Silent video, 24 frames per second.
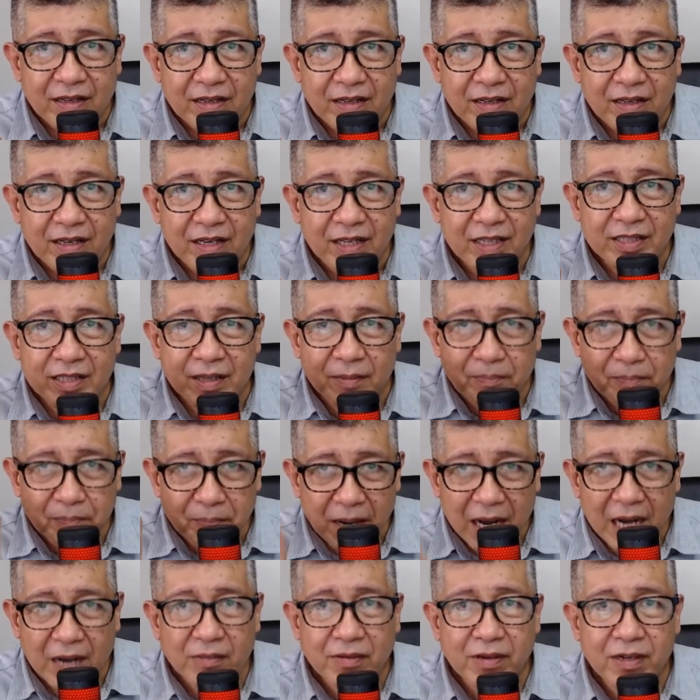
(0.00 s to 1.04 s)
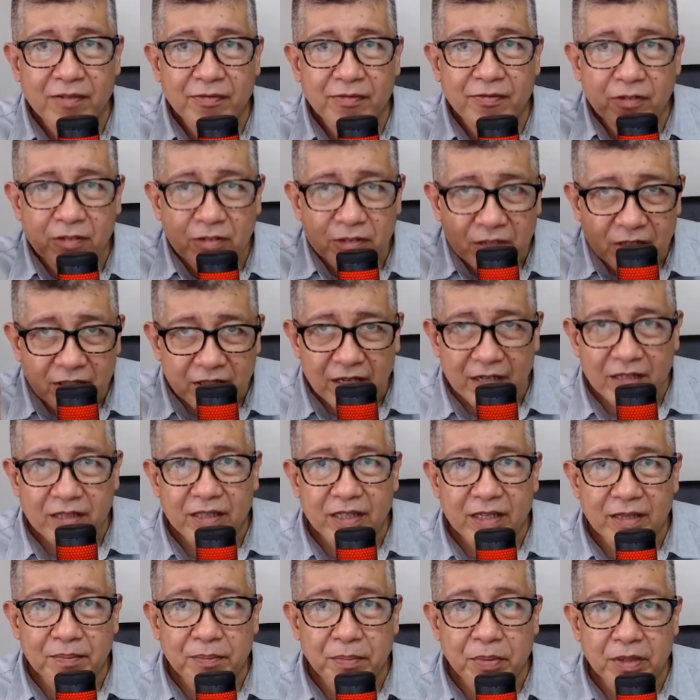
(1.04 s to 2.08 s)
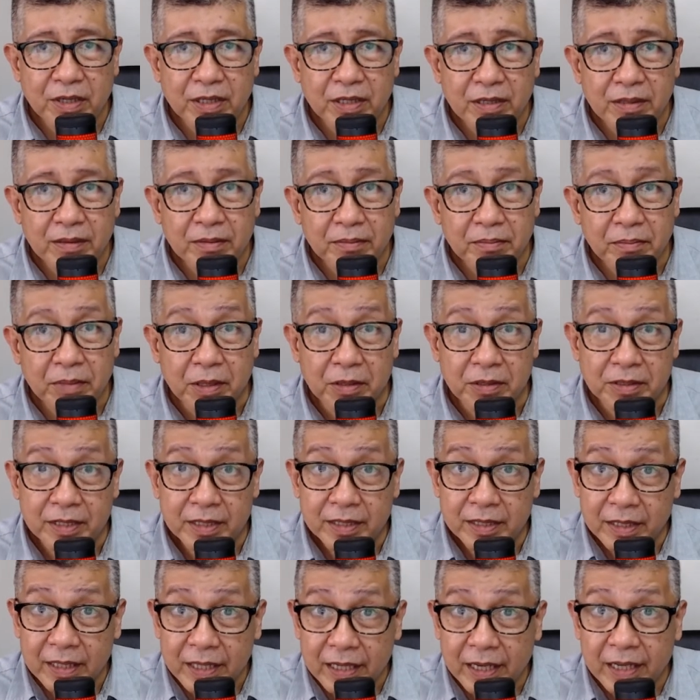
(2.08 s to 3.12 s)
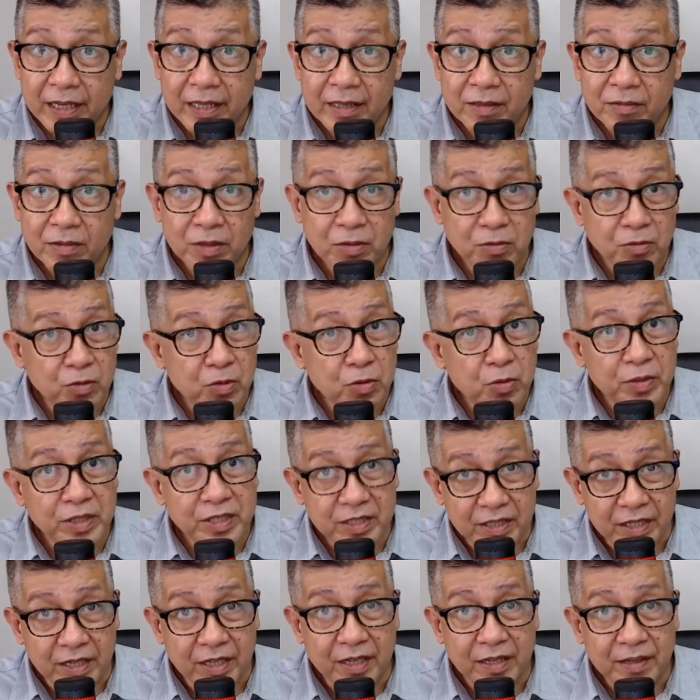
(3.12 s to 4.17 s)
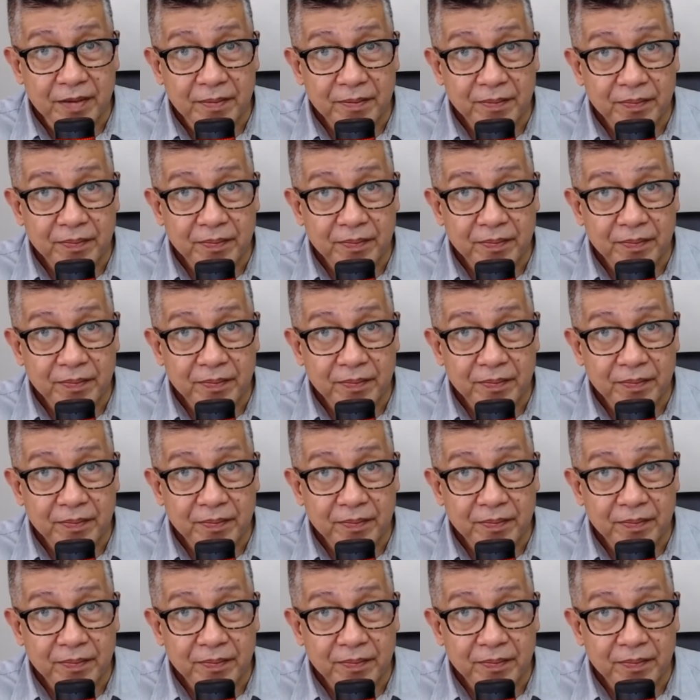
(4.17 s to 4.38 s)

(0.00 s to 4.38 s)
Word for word: It's a powerful starting point, because in the end, what do we see?